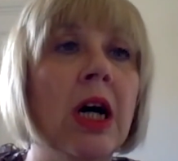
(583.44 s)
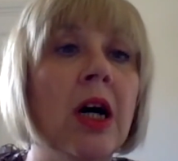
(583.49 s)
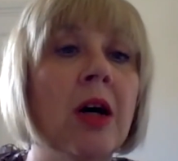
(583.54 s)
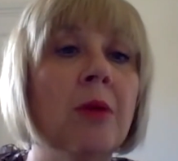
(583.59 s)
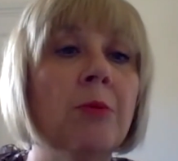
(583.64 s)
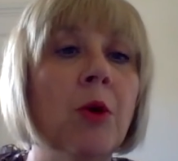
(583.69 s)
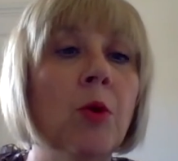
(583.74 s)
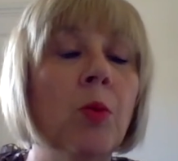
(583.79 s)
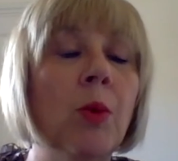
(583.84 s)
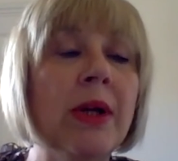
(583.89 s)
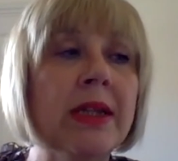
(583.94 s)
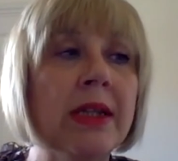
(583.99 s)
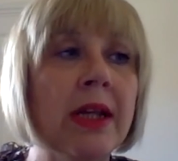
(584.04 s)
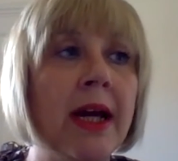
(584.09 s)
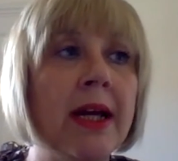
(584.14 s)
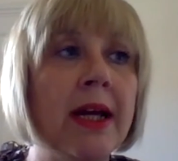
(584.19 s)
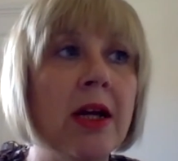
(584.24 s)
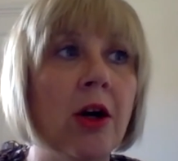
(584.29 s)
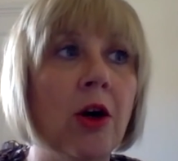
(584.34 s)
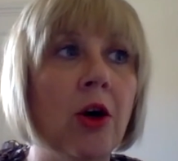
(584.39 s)
when
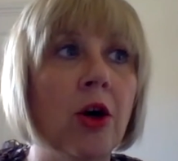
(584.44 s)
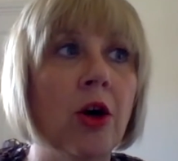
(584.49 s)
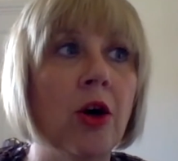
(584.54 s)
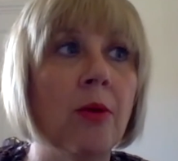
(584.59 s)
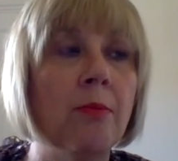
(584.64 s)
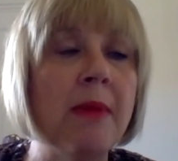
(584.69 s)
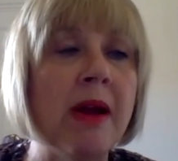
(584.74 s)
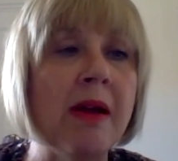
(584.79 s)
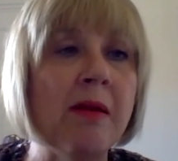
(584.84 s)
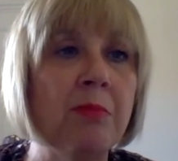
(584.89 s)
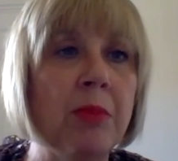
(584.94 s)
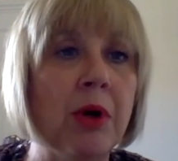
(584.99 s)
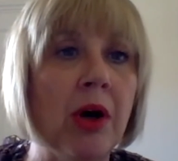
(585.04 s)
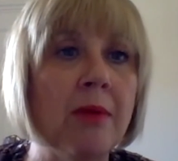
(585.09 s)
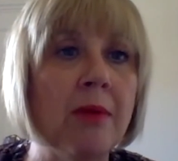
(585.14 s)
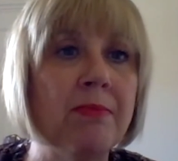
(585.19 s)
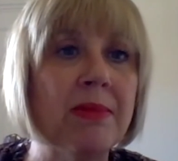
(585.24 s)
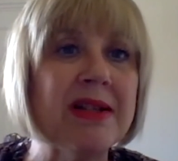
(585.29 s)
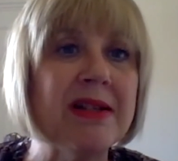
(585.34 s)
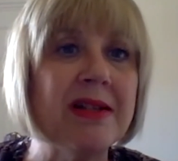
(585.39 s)
they are met by
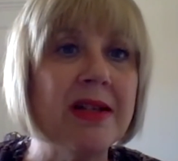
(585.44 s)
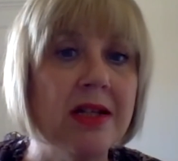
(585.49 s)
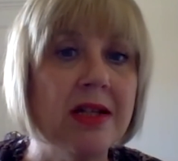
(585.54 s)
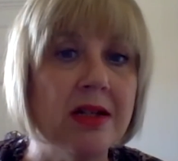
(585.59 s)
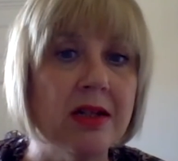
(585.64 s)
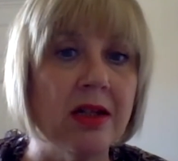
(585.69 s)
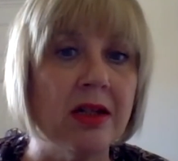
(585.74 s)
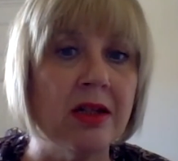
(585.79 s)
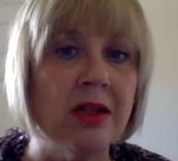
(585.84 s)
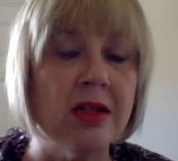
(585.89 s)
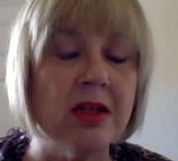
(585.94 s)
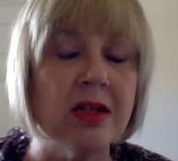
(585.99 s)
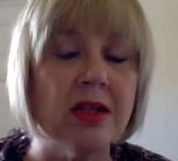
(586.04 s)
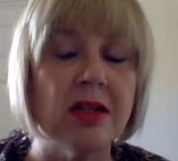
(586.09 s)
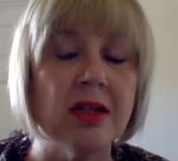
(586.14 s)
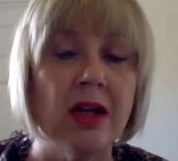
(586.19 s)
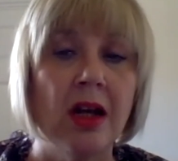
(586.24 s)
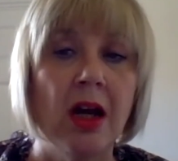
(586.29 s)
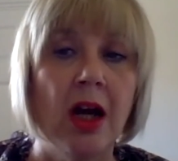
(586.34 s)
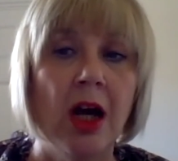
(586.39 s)

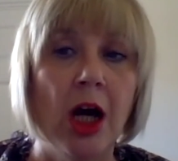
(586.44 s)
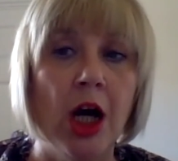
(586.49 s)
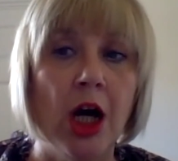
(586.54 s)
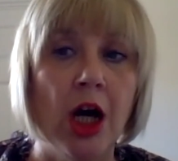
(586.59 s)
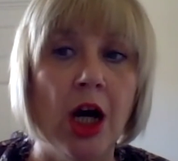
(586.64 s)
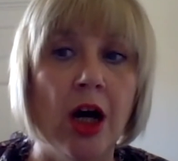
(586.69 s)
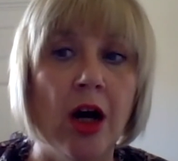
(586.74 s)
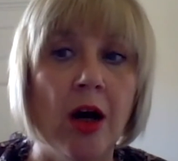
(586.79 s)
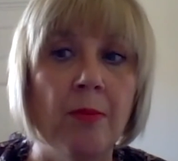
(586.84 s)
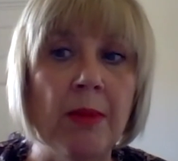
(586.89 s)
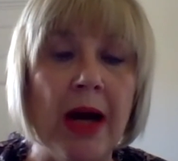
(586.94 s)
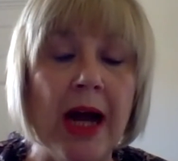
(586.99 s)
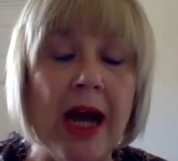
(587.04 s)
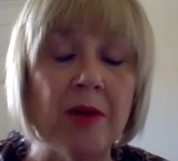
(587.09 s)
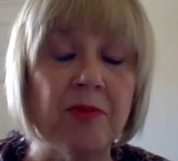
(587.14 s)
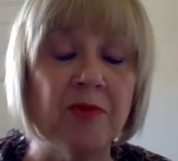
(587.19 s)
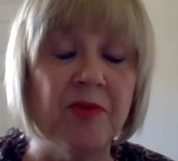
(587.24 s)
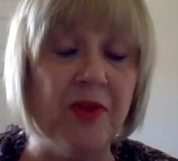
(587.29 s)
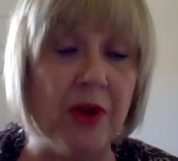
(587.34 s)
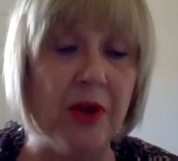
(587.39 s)
persistence
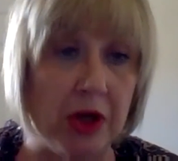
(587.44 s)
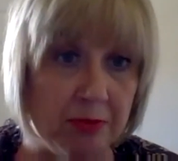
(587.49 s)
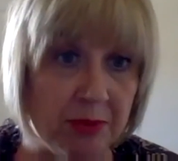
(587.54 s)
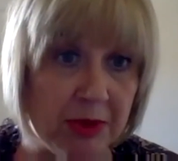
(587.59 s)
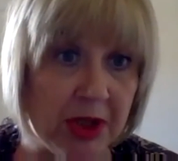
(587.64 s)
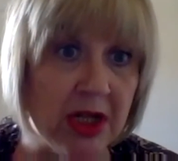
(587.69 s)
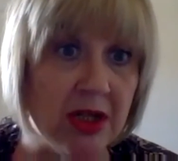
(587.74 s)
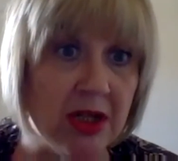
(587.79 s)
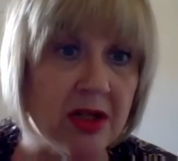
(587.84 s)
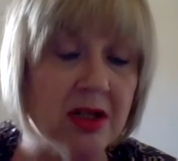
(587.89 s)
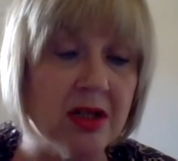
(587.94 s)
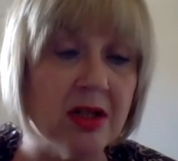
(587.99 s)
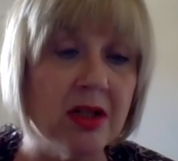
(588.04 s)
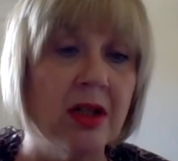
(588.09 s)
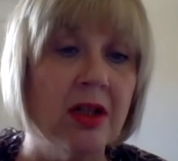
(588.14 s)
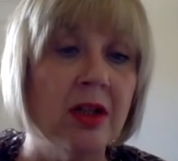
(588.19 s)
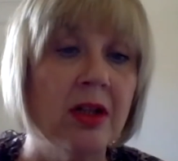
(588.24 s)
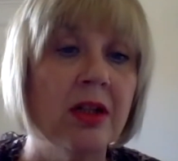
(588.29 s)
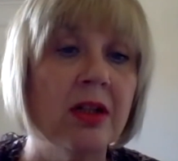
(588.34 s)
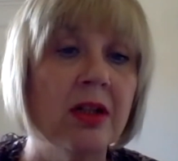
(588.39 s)
and firmness,
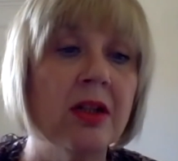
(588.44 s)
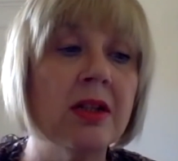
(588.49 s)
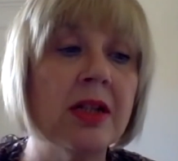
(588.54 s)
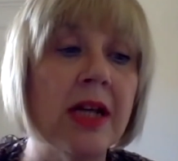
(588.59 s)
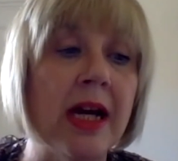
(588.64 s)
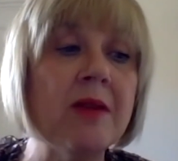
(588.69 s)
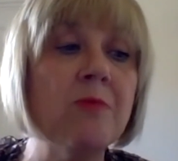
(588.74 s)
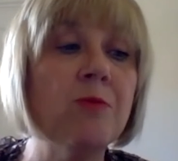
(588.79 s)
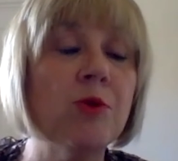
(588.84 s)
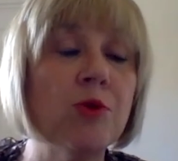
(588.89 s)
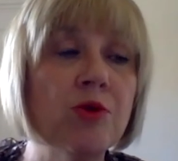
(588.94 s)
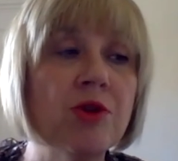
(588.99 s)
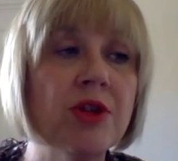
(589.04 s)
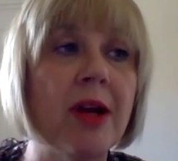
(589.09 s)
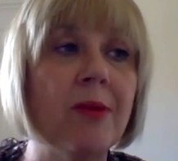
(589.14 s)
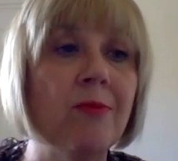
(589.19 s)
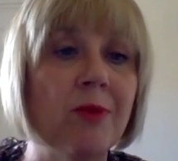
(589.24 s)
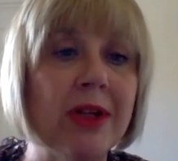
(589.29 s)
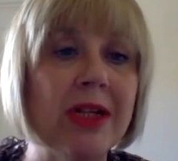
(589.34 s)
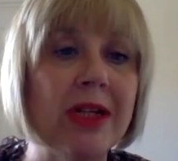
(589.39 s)
they will
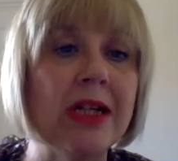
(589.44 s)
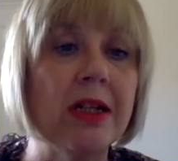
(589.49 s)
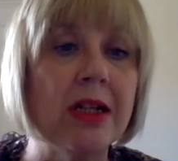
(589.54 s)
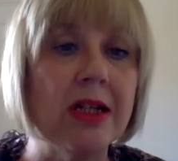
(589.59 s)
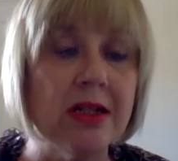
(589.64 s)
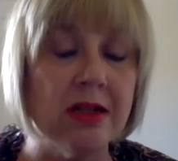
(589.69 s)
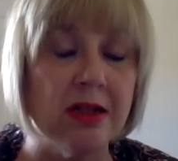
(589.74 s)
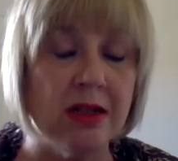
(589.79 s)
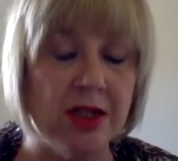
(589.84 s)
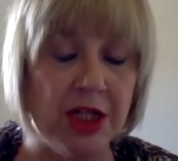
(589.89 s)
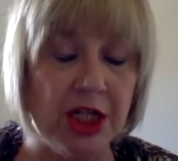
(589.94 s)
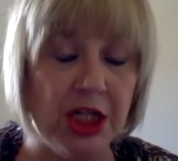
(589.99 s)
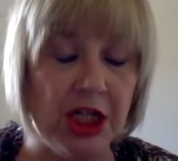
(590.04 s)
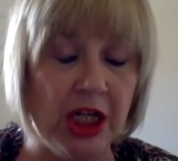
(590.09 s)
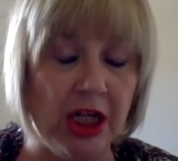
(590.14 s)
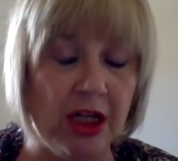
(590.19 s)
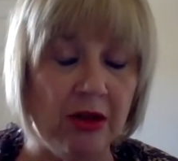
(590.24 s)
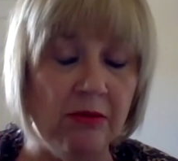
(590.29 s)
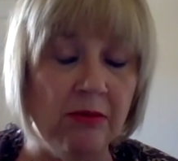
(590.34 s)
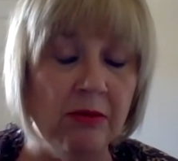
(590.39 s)
generally listen to
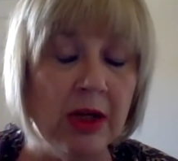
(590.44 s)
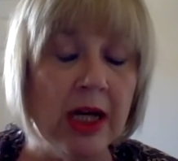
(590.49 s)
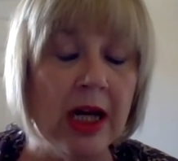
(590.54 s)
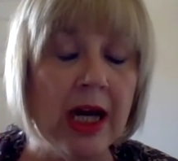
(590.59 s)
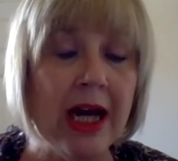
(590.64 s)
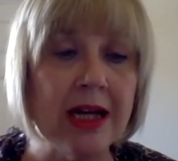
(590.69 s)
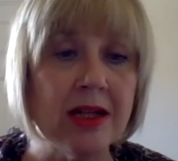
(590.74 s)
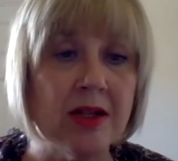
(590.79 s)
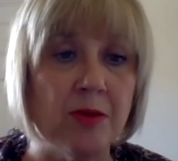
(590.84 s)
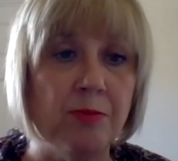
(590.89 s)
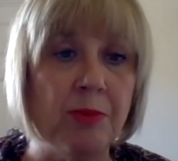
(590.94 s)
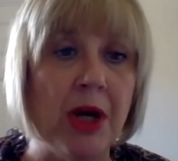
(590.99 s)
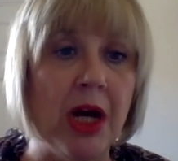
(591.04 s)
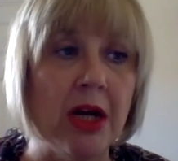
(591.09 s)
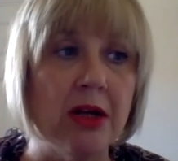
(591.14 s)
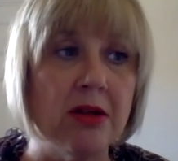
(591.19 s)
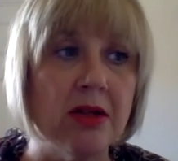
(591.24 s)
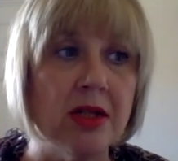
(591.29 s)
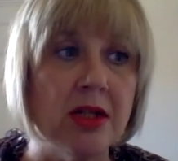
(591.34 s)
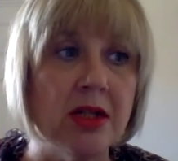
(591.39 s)
you, as
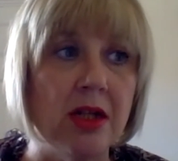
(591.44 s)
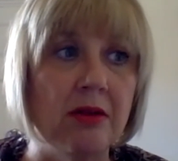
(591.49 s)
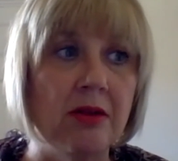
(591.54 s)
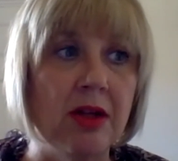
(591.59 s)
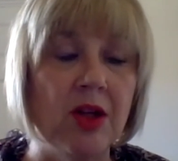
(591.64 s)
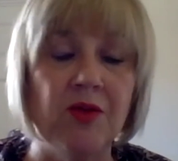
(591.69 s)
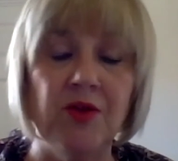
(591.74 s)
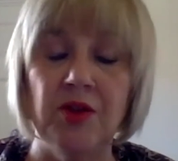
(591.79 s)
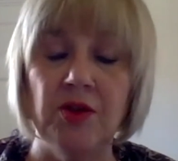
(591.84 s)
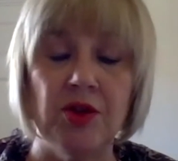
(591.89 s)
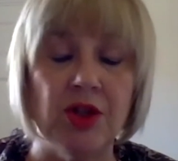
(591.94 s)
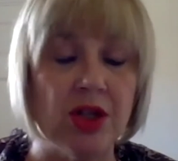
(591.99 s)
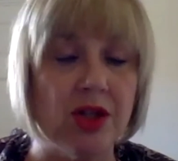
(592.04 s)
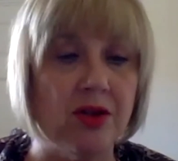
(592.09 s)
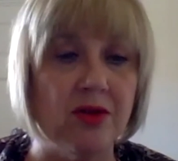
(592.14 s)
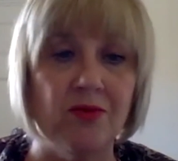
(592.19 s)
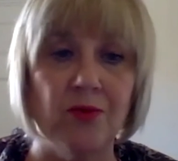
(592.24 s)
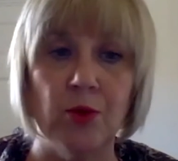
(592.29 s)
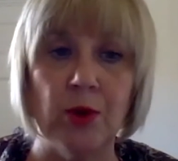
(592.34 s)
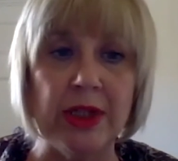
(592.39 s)
opposed to if you
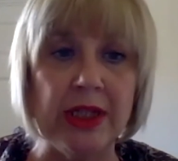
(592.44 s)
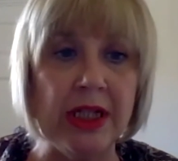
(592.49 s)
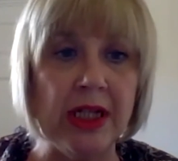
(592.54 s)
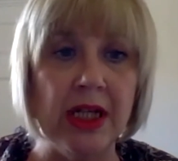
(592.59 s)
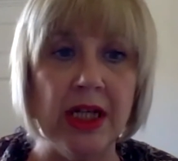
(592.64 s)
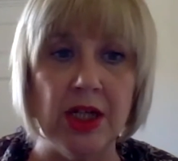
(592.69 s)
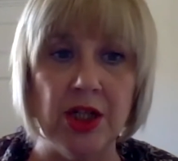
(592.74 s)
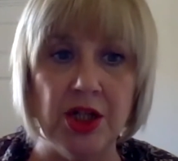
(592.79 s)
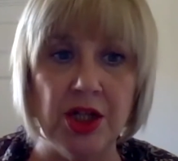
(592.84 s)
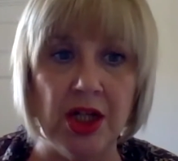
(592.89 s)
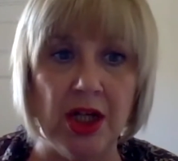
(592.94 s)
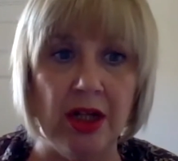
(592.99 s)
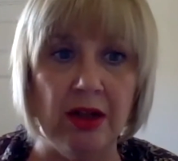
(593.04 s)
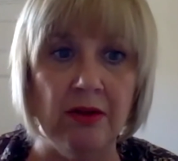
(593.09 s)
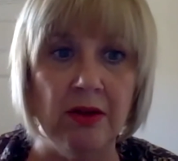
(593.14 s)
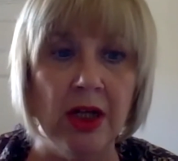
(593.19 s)
just avoid the issue.